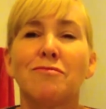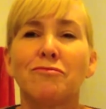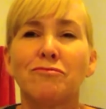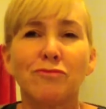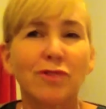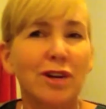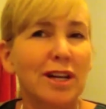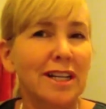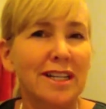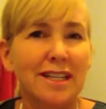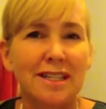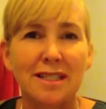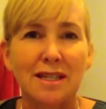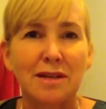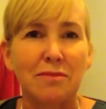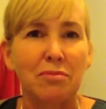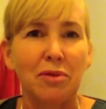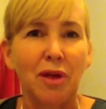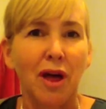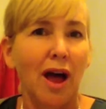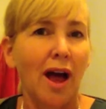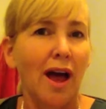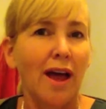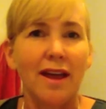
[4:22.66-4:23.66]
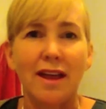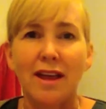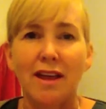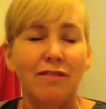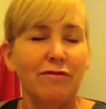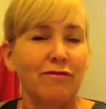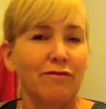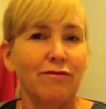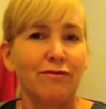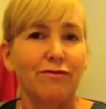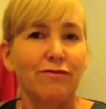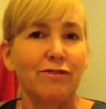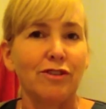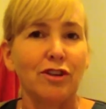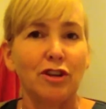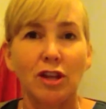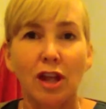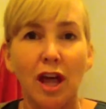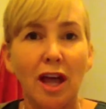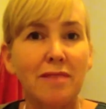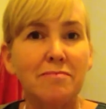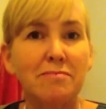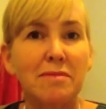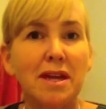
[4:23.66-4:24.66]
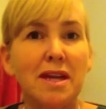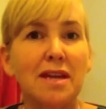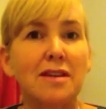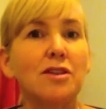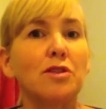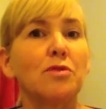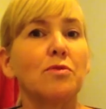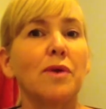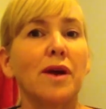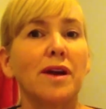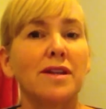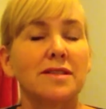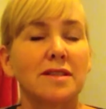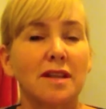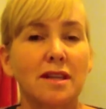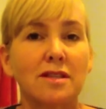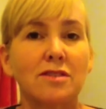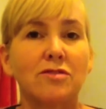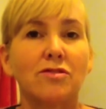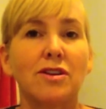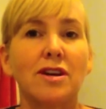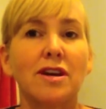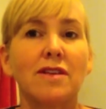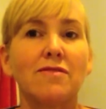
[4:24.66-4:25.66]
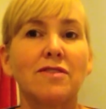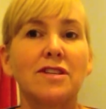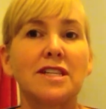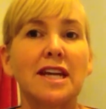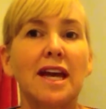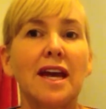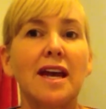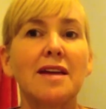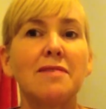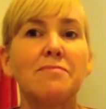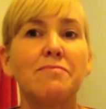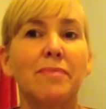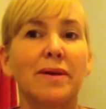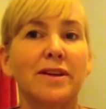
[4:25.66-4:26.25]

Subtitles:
really doesn't apply if you're like me and you wear sunscreen every day,